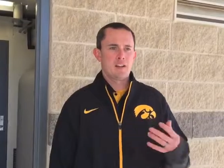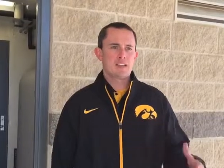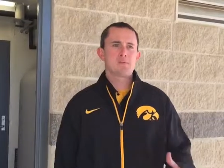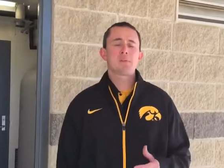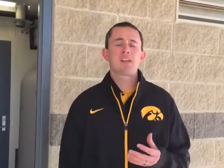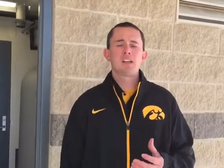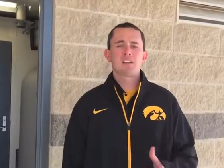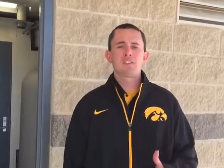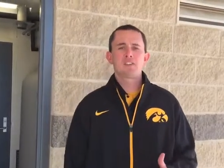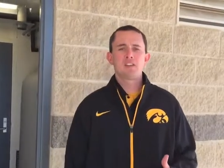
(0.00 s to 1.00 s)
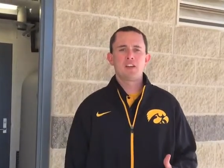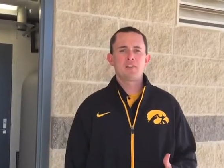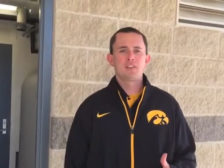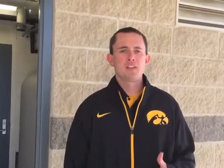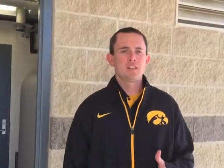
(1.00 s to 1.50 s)
of at the beginning of the
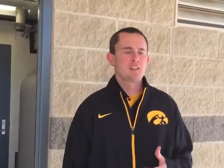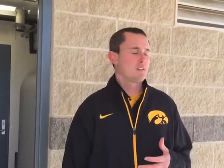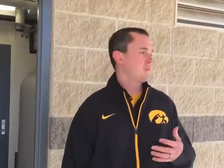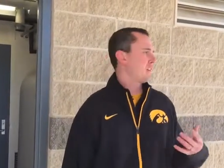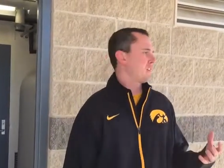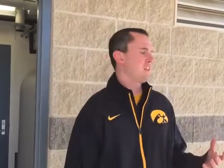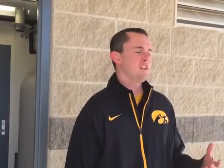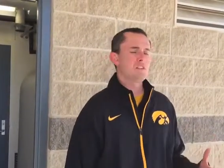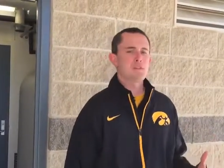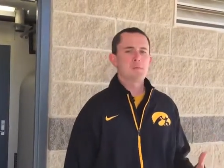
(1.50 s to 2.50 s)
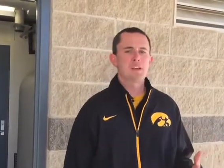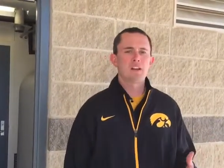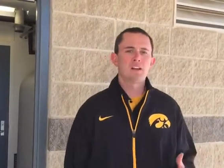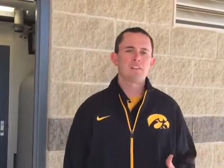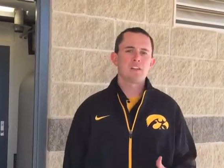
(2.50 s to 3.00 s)
shift, very near the
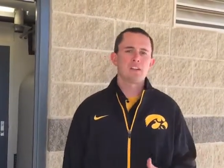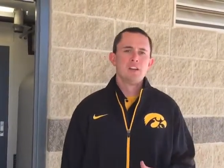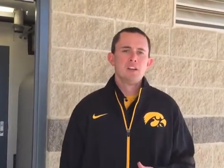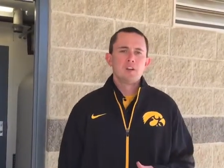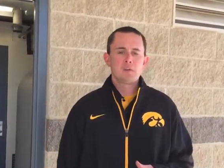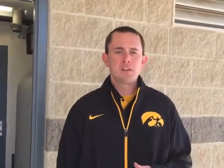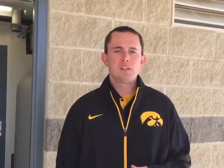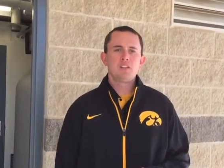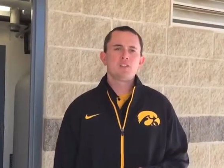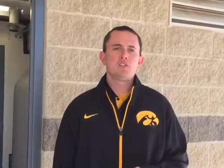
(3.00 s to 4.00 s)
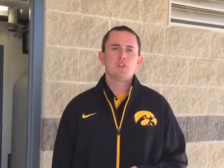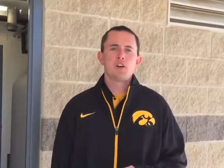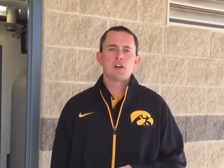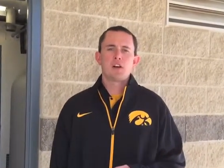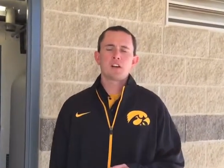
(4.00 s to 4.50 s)
beginning of it, we need you
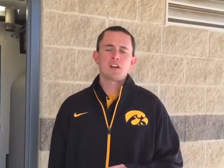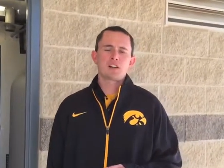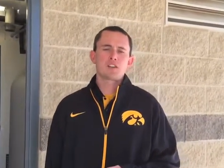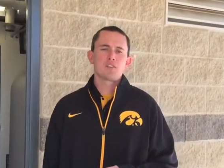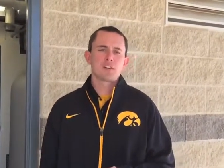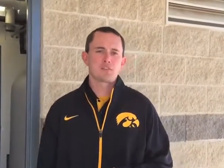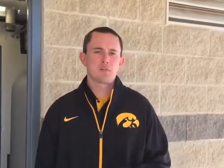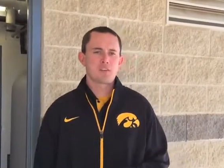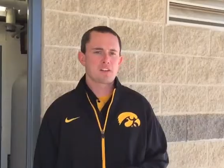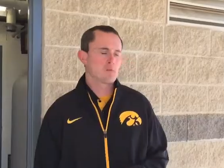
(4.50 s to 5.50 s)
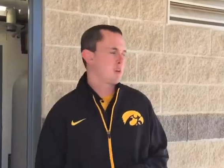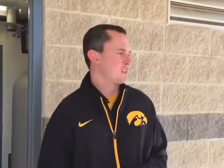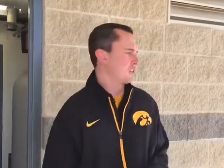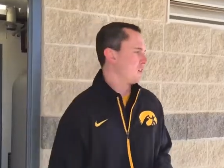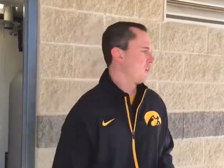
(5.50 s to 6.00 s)
to unlock the restrooms as
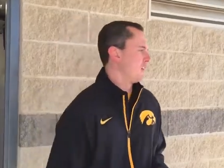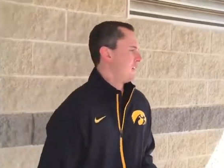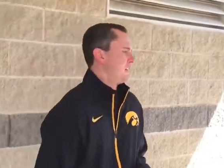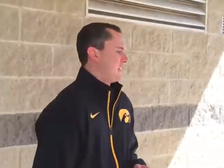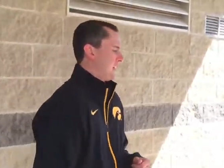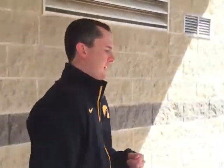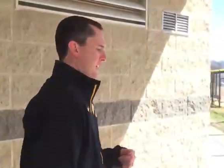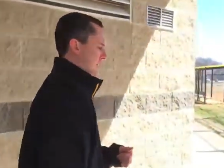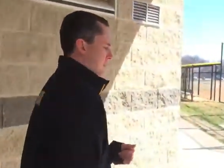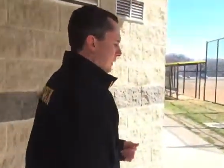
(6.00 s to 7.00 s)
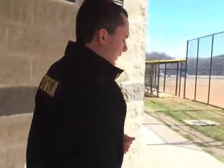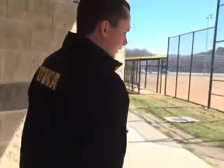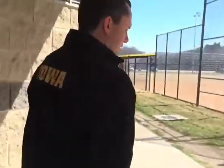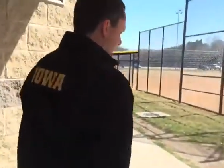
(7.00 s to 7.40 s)
well. So the men's